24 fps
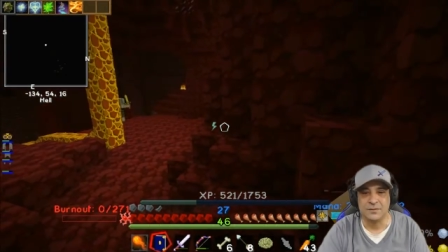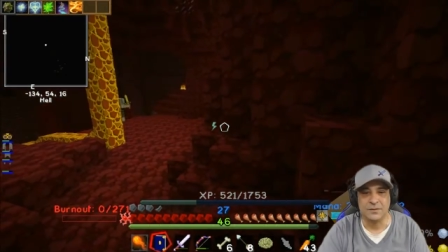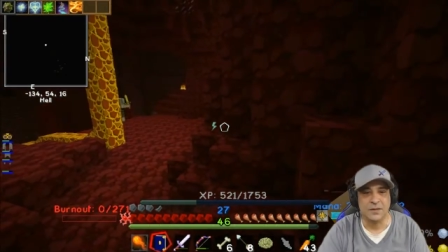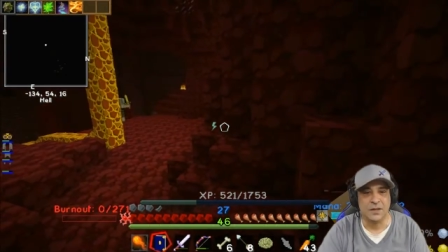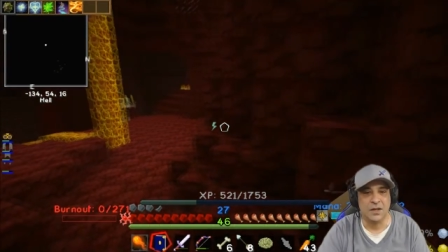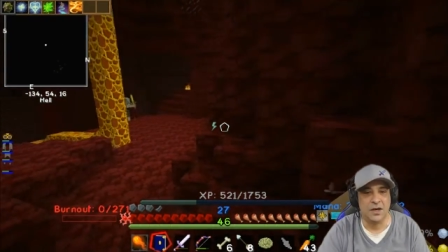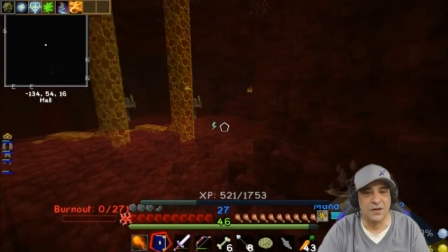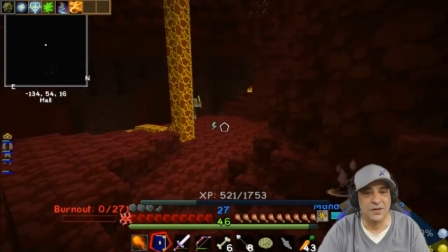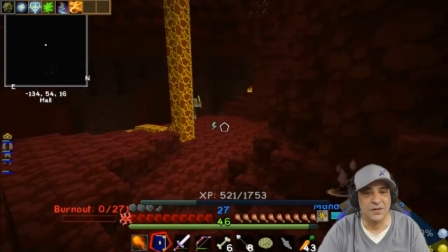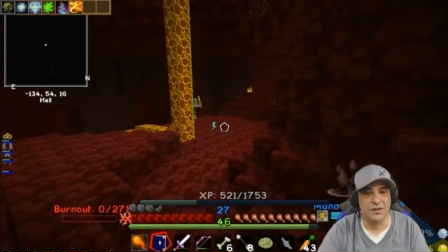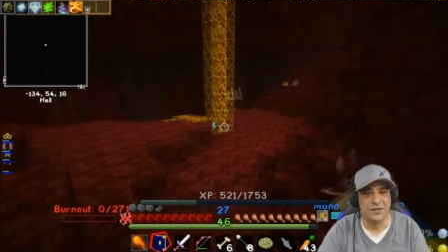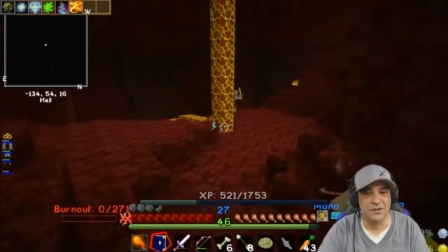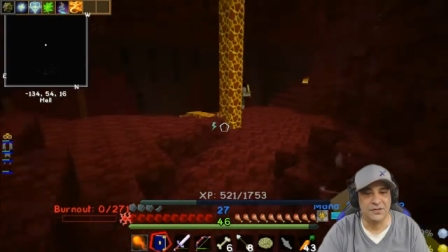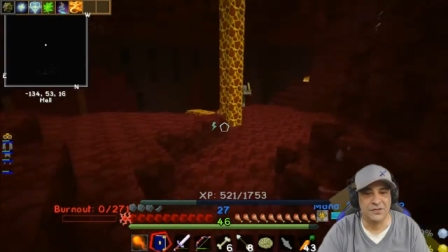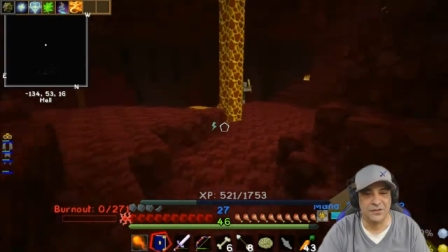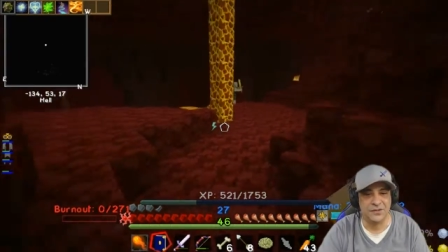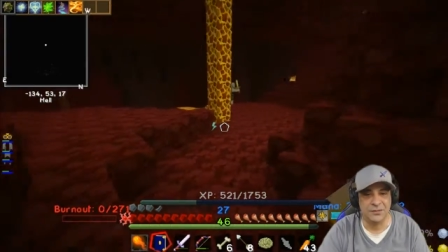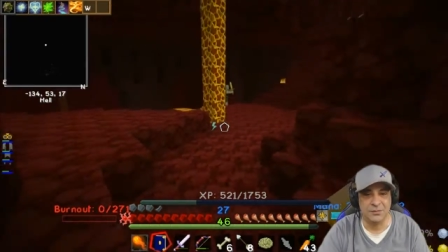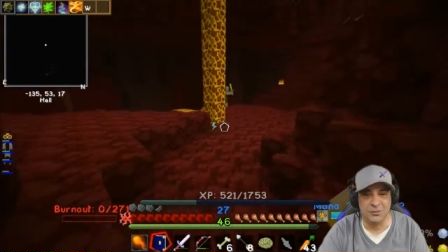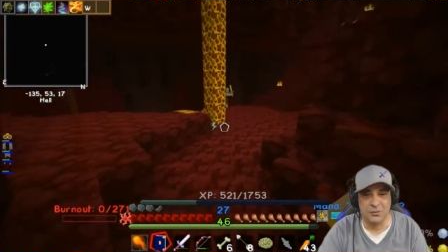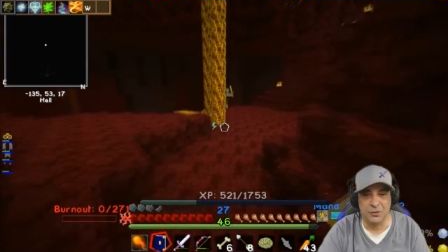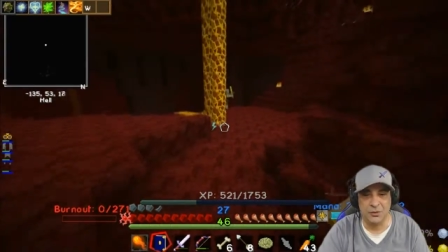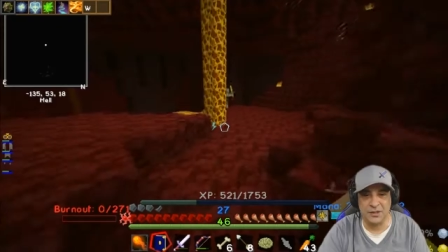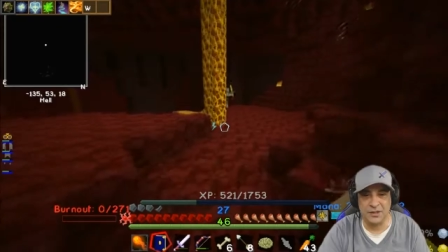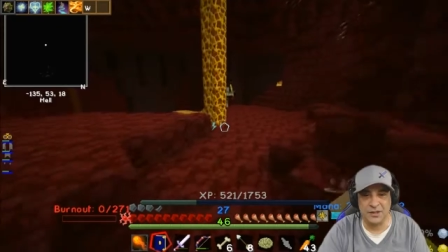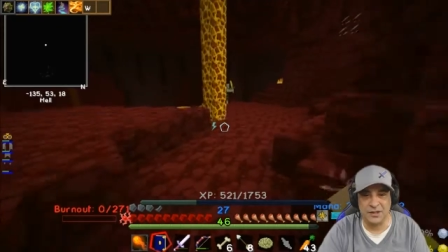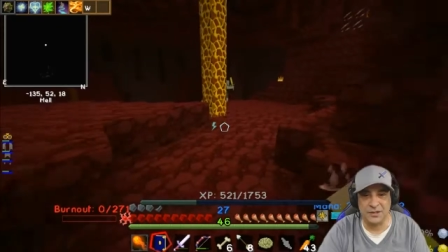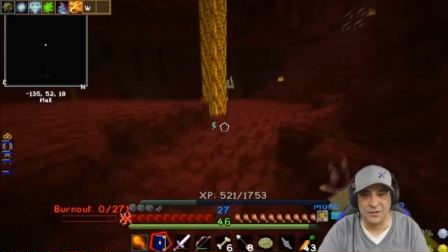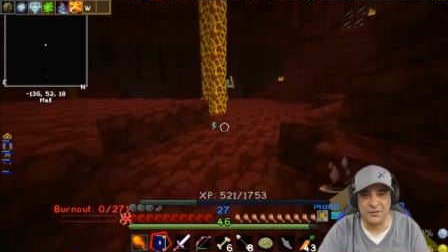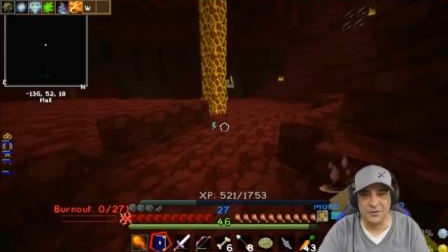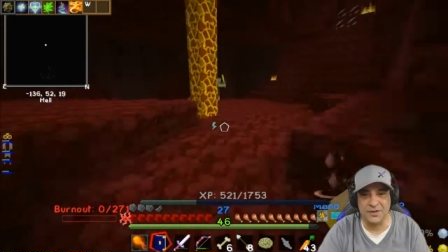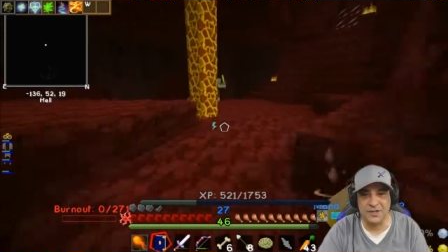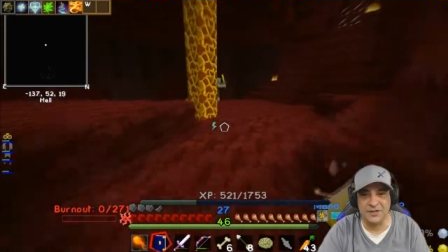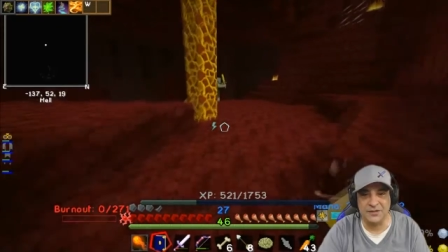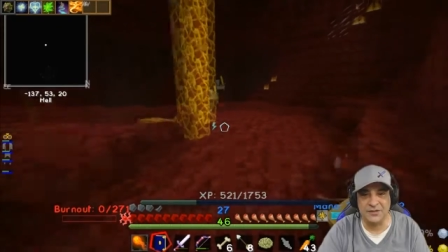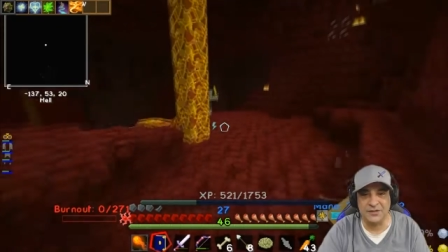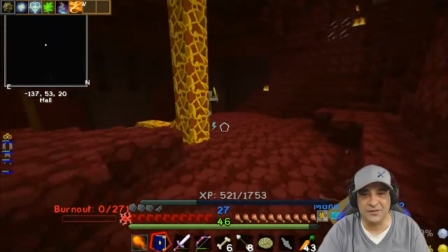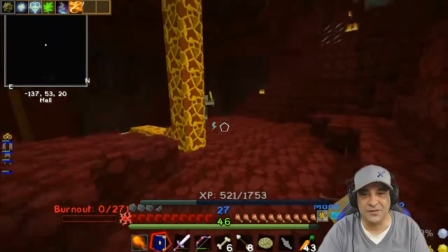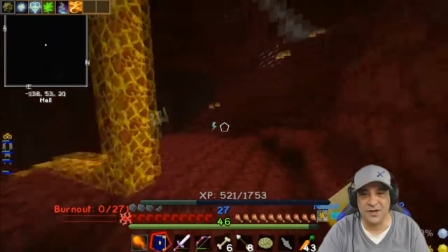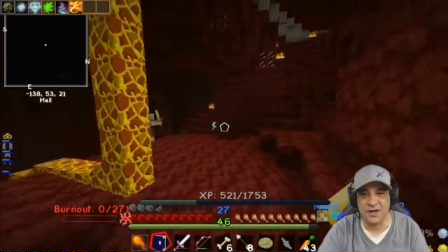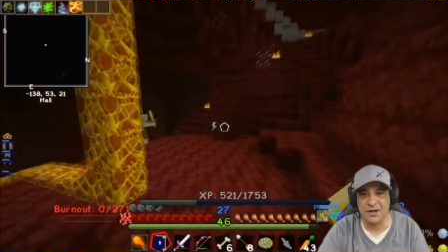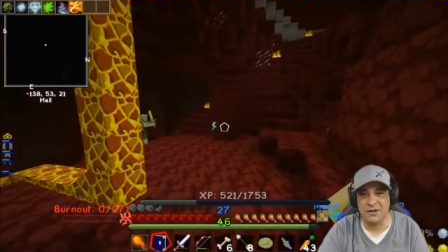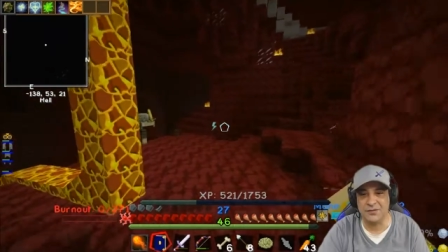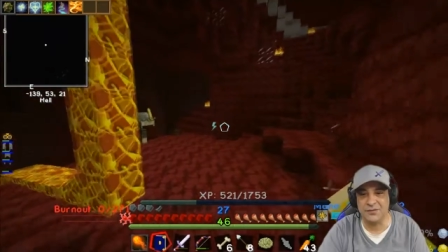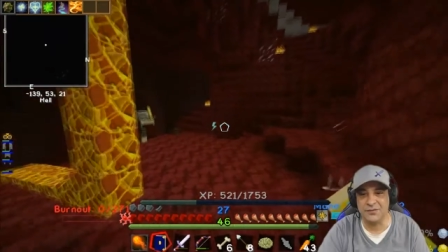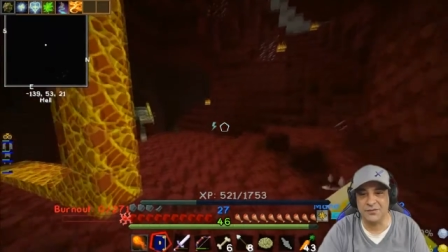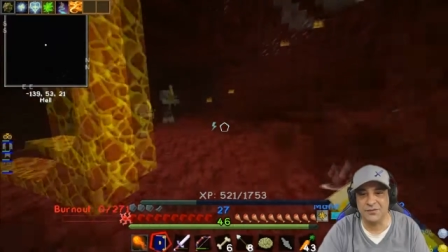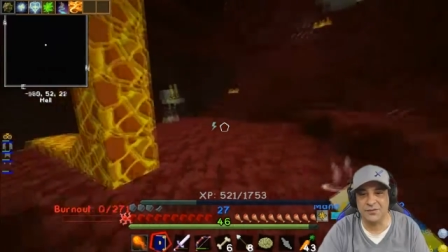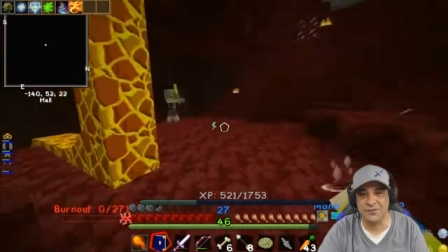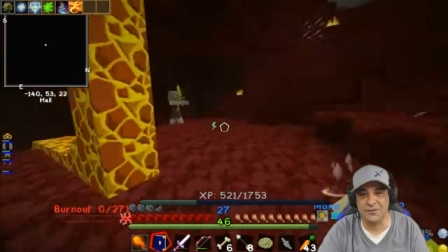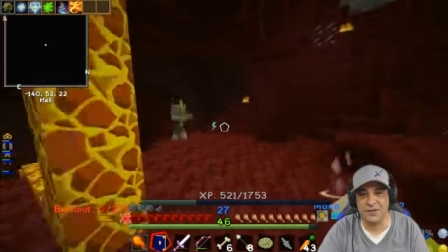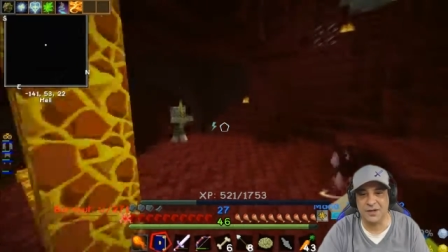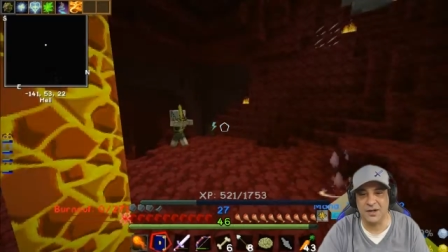Oh, there's some more green stuff.